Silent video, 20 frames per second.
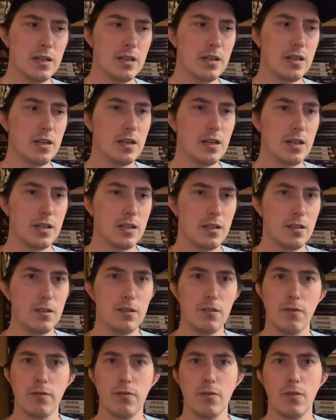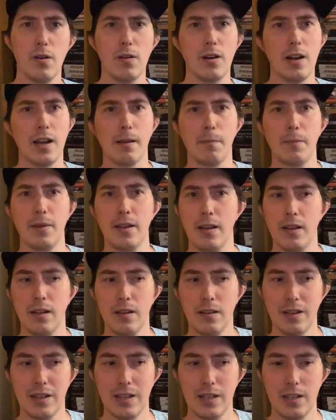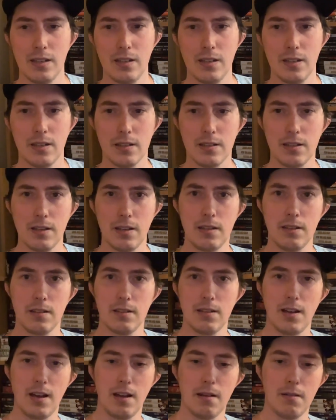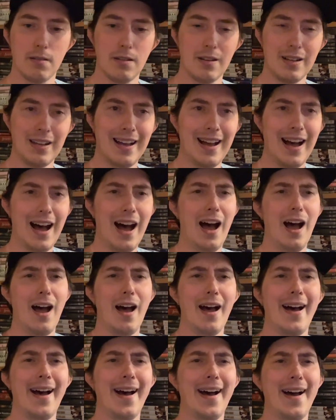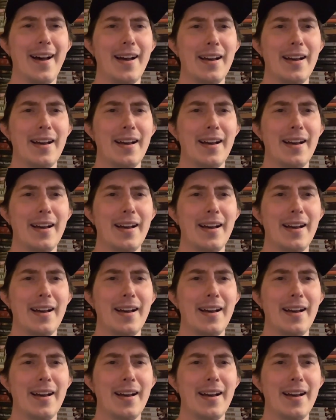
Uh, he doesn't throw it like me. Uh, I tell you that. Ha ha ha.